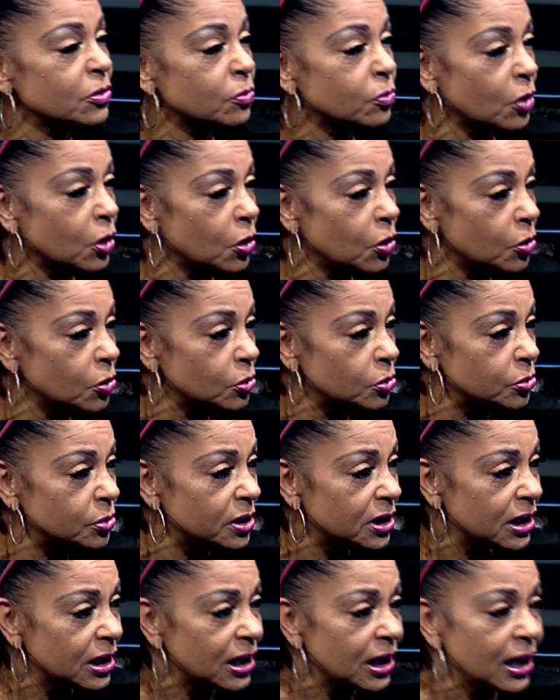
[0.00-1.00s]
road,
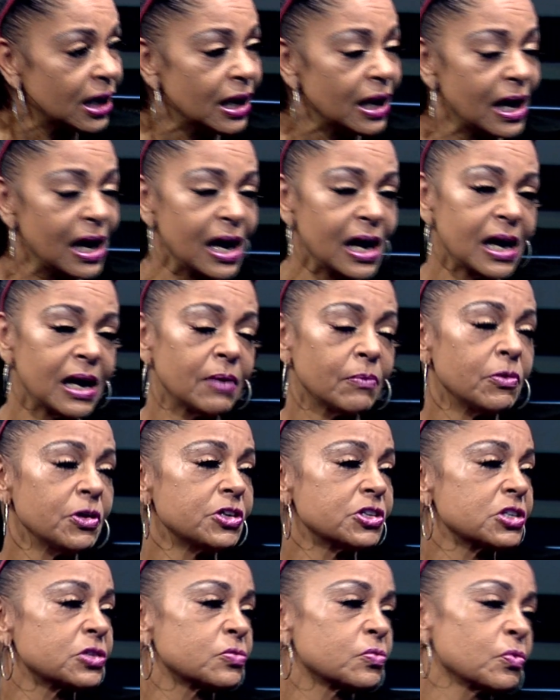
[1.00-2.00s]
and we're
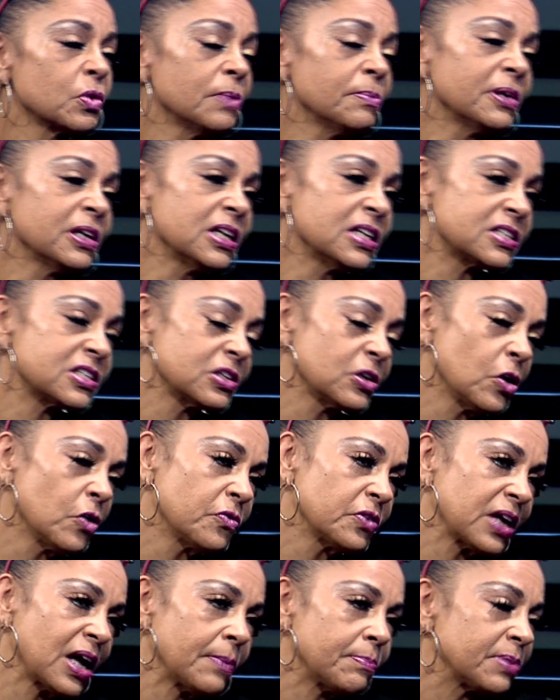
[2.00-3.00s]
just reminiscing over
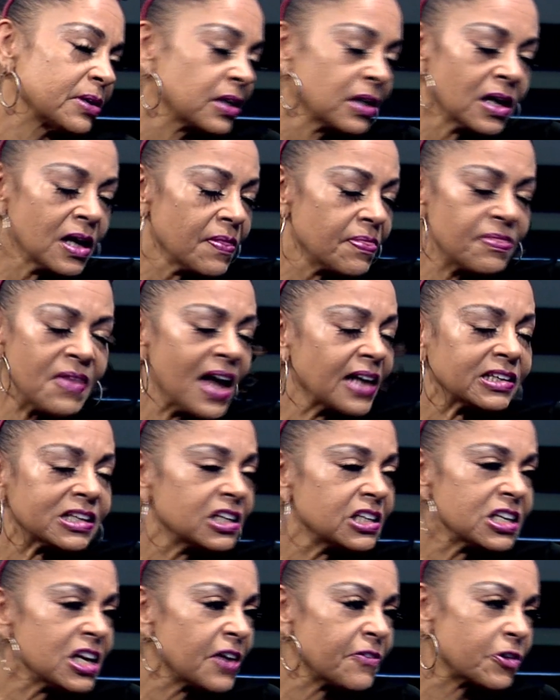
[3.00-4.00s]
that, but that could
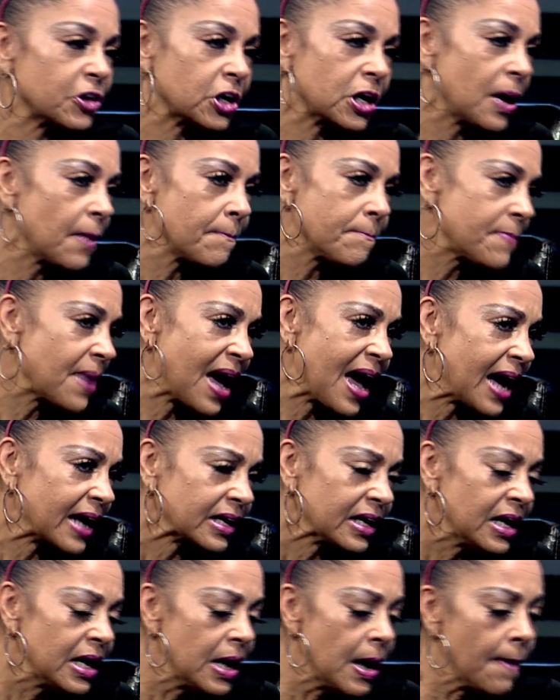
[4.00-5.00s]
never come back.
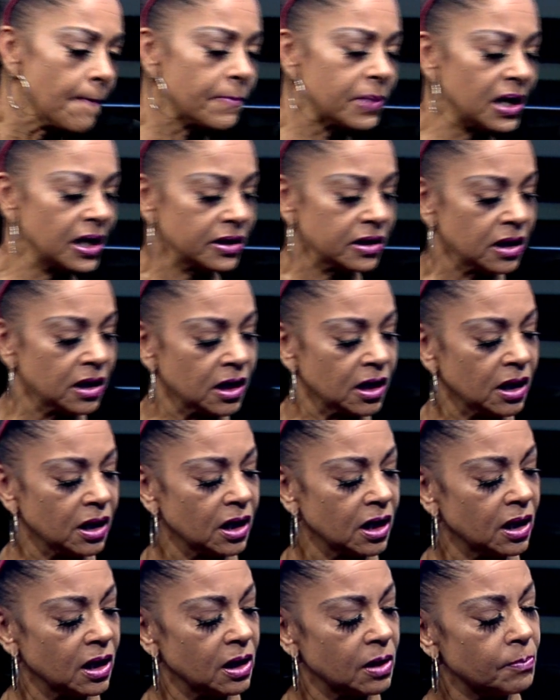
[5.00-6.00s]
But
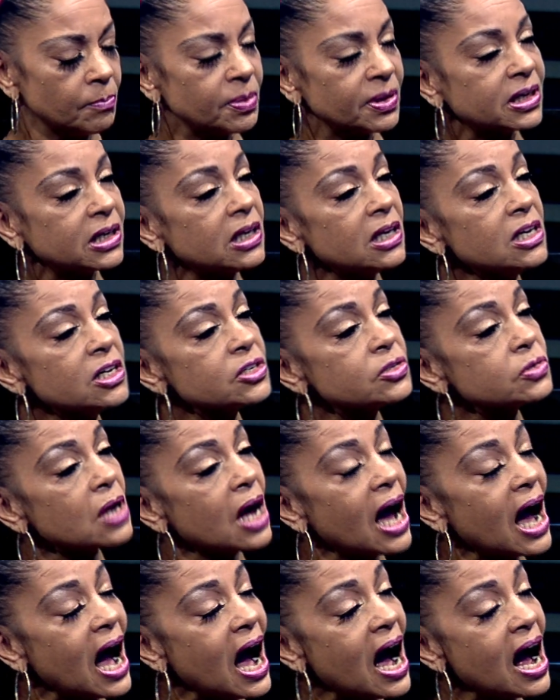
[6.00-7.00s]
because
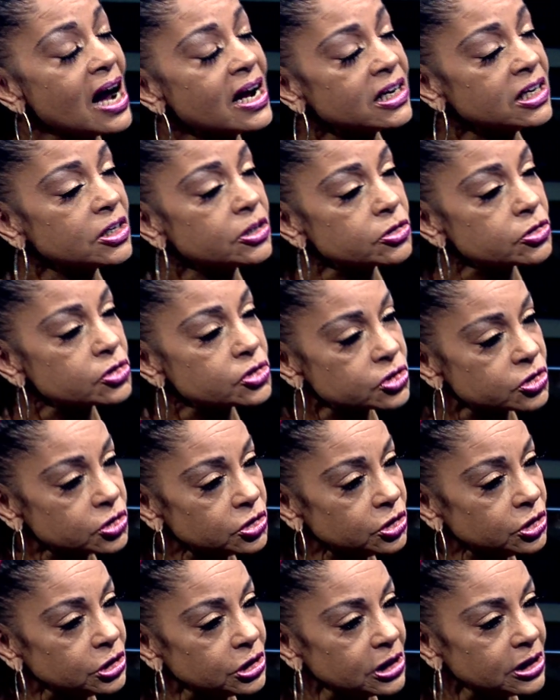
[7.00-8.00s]
I
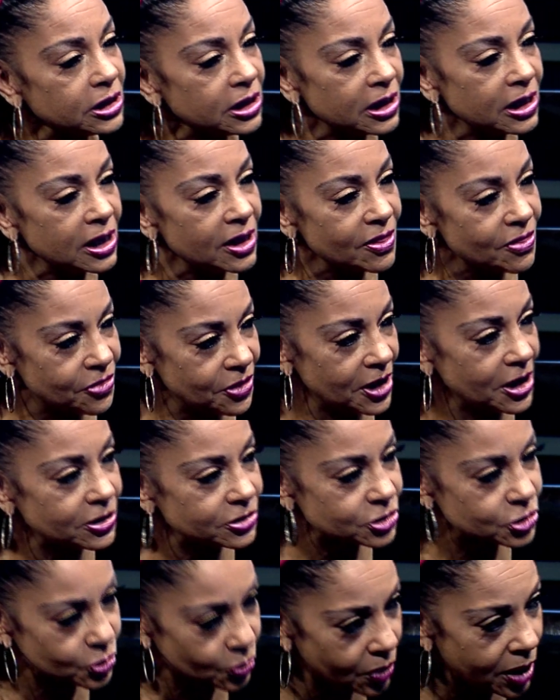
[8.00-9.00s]
understood their
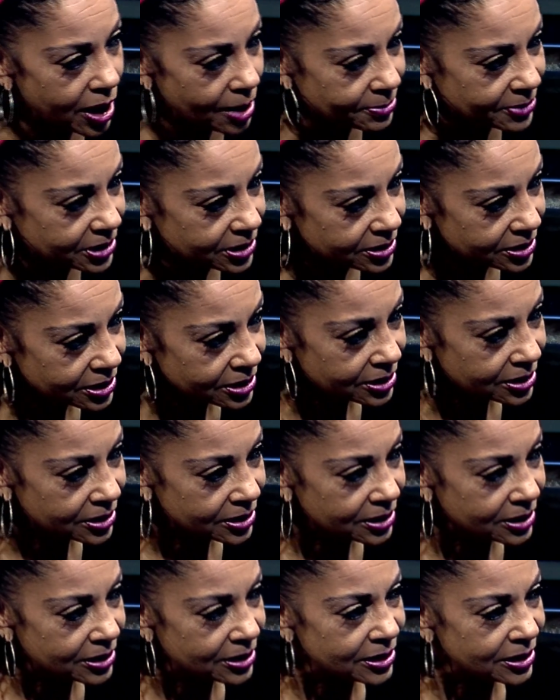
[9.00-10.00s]
trauma,
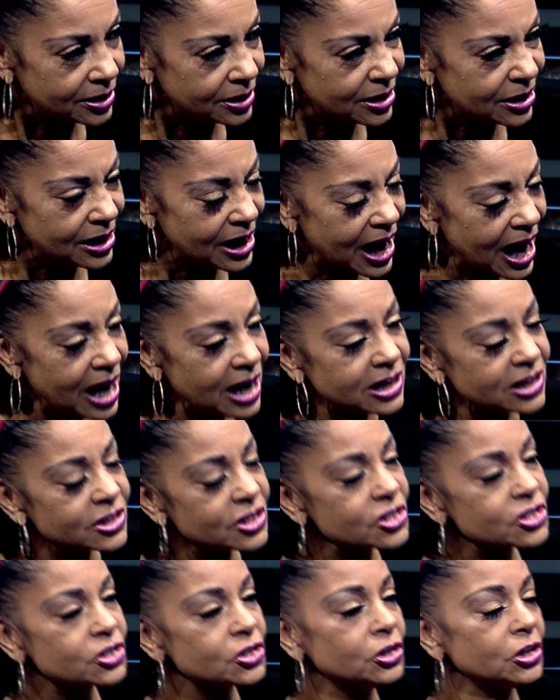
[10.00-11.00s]
I
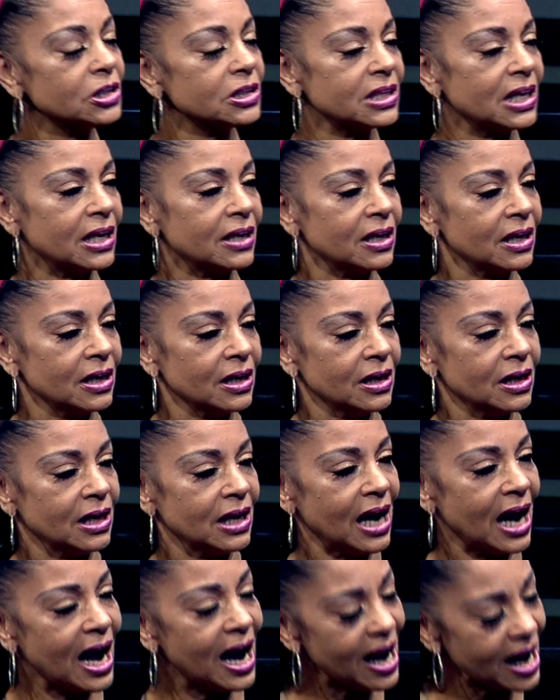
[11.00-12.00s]
understood that
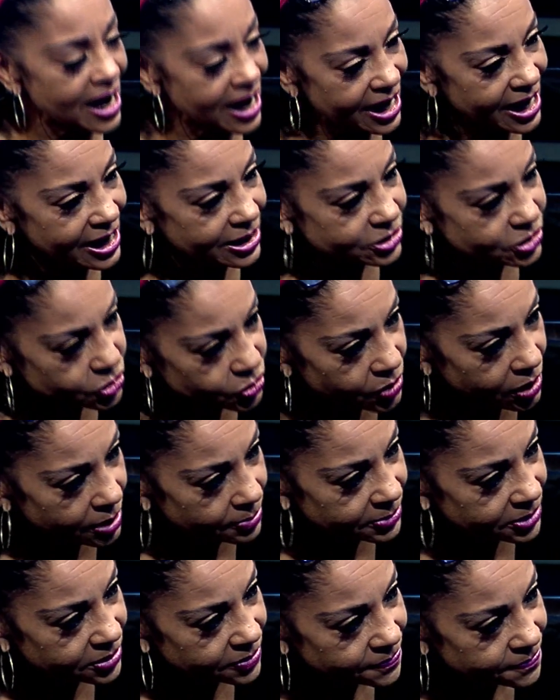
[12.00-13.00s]
I had
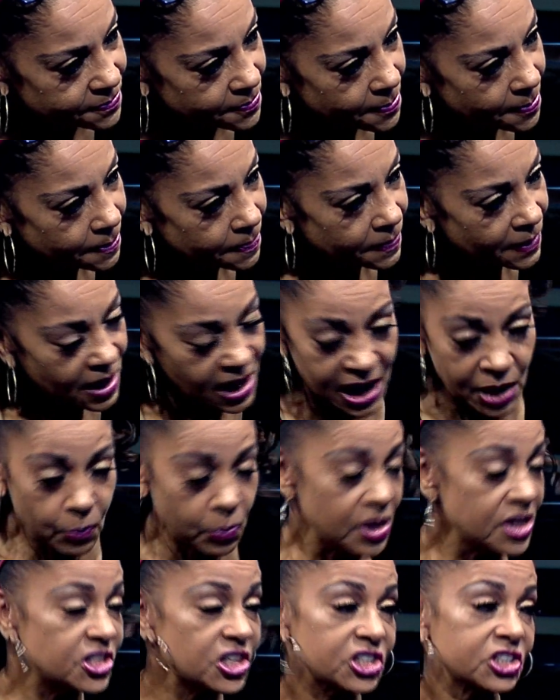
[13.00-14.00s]
trauma, and
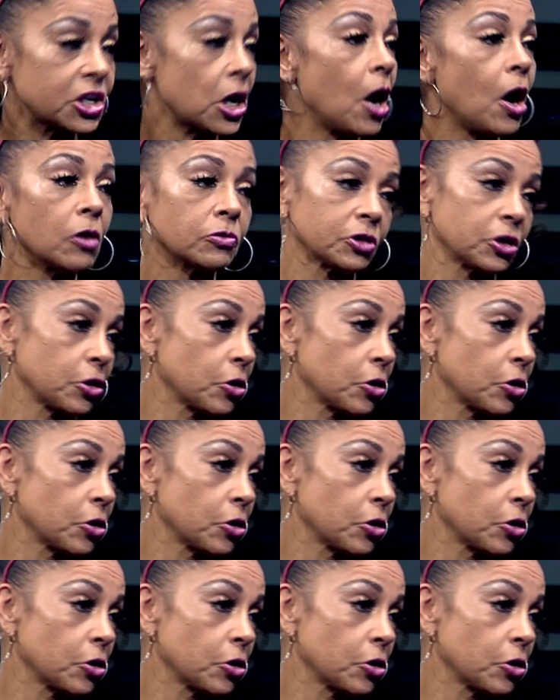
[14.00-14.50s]
we just called it